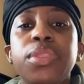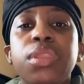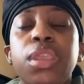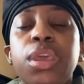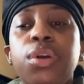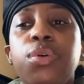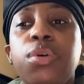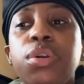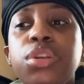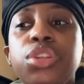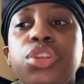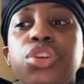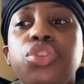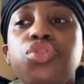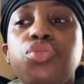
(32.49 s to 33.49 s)
in order
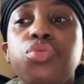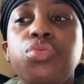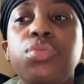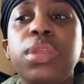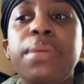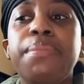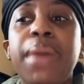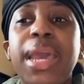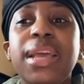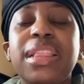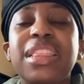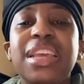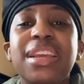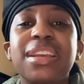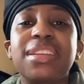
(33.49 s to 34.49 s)
to truly make
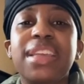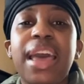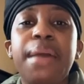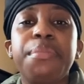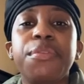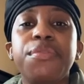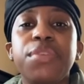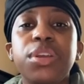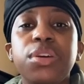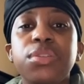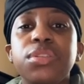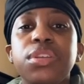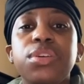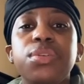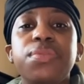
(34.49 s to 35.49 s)
things happen for
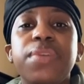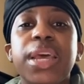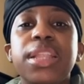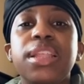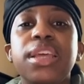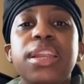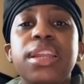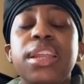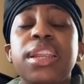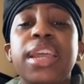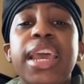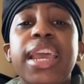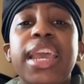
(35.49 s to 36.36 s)
yourself at the end of the day.